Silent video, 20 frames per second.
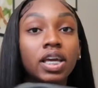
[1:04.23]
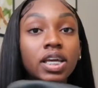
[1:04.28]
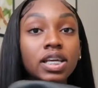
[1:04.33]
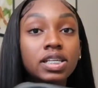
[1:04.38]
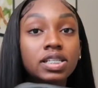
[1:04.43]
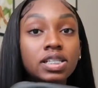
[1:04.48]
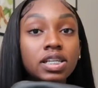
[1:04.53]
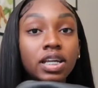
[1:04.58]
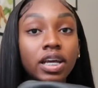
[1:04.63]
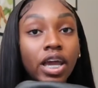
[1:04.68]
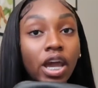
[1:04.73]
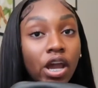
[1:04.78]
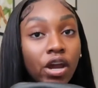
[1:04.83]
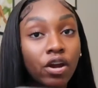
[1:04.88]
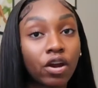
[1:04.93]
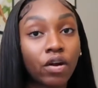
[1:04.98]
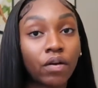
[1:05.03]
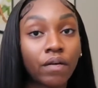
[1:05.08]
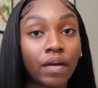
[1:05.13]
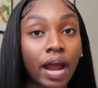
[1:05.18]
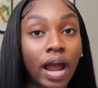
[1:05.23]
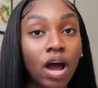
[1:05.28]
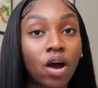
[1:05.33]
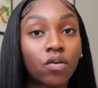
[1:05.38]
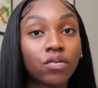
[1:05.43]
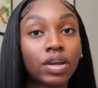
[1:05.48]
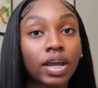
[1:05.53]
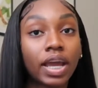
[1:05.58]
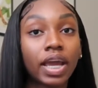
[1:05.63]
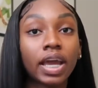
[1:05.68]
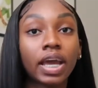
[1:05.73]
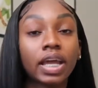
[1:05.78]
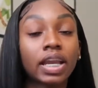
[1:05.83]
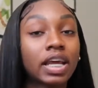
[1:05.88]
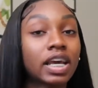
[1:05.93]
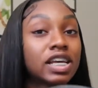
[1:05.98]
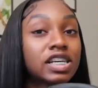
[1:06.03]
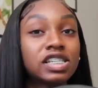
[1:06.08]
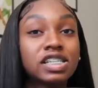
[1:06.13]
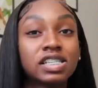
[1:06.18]
easy to carry around and
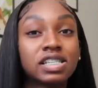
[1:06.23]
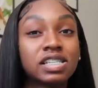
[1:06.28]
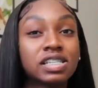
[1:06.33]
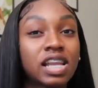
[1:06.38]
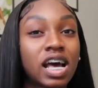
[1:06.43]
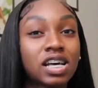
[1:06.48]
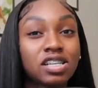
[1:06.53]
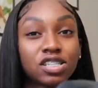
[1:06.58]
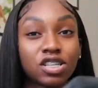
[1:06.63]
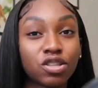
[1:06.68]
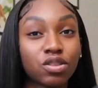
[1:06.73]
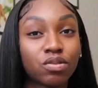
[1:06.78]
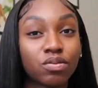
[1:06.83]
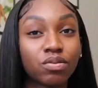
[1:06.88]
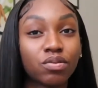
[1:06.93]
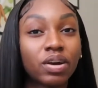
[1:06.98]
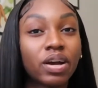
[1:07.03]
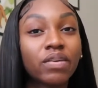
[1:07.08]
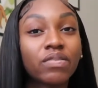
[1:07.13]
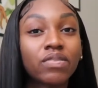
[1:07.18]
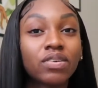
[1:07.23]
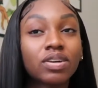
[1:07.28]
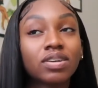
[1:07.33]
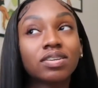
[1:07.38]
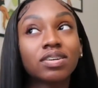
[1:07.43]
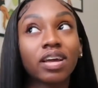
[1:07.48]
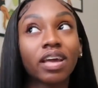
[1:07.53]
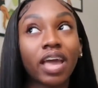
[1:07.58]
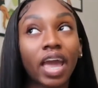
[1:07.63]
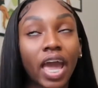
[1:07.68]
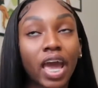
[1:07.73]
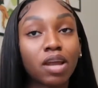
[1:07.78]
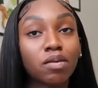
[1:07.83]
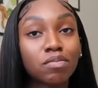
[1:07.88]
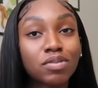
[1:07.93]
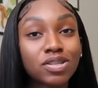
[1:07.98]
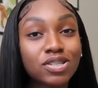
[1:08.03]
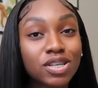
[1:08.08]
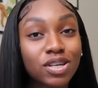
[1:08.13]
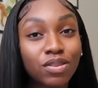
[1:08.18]
it is not see-through. If it can
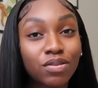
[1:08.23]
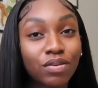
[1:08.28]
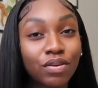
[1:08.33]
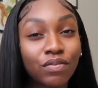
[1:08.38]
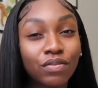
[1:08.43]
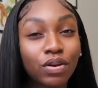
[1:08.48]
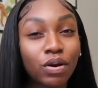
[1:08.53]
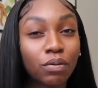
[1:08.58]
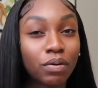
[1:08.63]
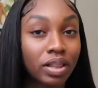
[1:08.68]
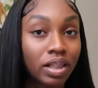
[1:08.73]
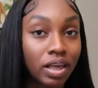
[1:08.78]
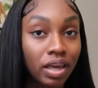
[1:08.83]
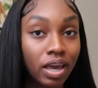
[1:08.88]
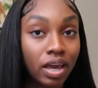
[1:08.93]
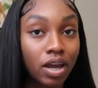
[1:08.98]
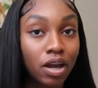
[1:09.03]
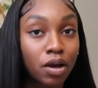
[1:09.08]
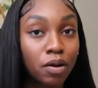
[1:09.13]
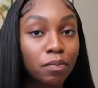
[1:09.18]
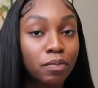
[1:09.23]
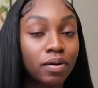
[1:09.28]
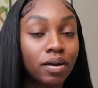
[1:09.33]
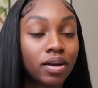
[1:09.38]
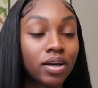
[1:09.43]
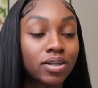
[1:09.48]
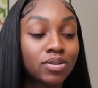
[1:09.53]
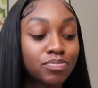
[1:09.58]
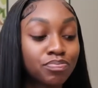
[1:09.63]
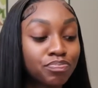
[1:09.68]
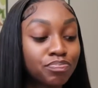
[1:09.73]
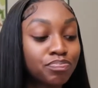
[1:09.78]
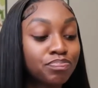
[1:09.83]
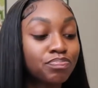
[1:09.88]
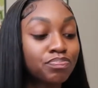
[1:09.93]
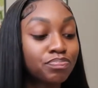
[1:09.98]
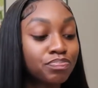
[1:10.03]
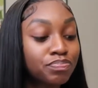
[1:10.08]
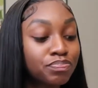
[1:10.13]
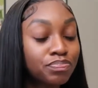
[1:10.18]
be see-through if you don't really care, but
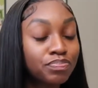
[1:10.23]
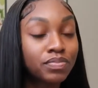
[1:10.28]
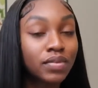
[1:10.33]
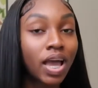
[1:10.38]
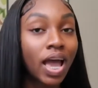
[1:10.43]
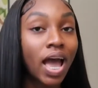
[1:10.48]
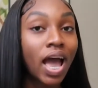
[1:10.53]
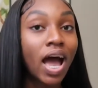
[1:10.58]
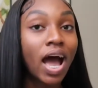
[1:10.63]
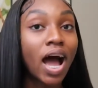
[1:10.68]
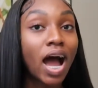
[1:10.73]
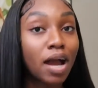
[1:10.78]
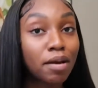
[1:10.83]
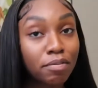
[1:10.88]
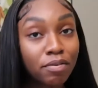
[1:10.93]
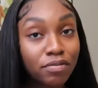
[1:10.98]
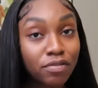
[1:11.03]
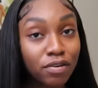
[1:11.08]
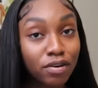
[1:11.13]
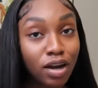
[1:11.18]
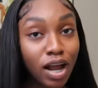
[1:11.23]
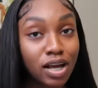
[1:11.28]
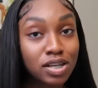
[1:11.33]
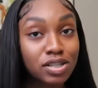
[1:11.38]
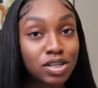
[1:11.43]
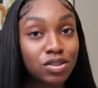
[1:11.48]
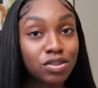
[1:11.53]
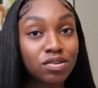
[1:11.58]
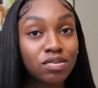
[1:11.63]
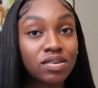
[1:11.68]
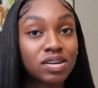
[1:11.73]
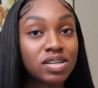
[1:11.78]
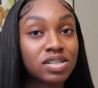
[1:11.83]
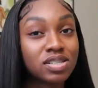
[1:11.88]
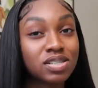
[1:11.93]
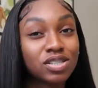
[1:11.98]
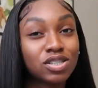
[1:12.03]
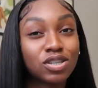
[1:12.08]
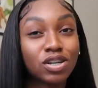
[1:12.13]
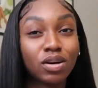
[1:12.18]
I prefer not see-through
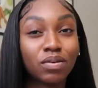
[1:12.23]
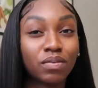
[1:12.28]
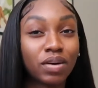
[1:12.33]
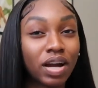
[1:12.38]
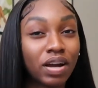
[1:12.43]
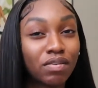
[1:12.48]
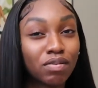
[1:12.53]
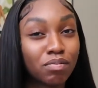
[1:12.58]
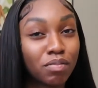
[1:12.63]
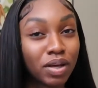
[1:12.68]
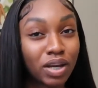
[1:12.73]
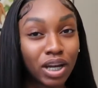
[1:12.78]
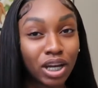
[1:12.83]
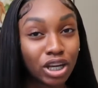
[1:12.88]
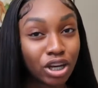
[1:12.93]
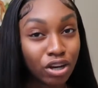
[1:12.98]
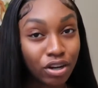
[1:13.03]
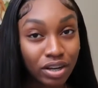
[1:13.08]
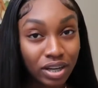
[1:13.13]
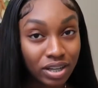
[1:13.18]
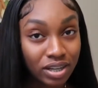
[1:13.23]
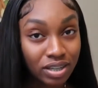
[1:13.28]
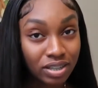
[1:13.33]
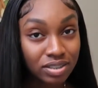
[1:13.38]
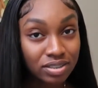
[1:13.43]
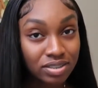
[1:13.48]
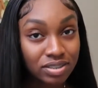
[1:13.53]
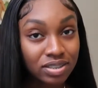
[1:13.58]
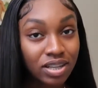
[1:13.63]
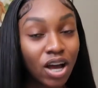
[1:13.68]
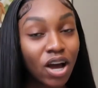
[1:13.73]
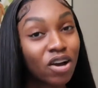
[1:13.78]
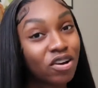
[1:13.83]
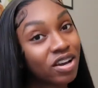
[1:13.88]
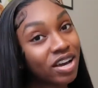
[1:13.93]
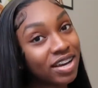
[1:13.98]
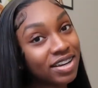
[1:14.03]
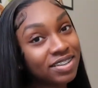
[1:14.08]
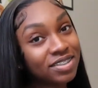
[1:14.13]
because you don't want everybody in your goodies. Okay, so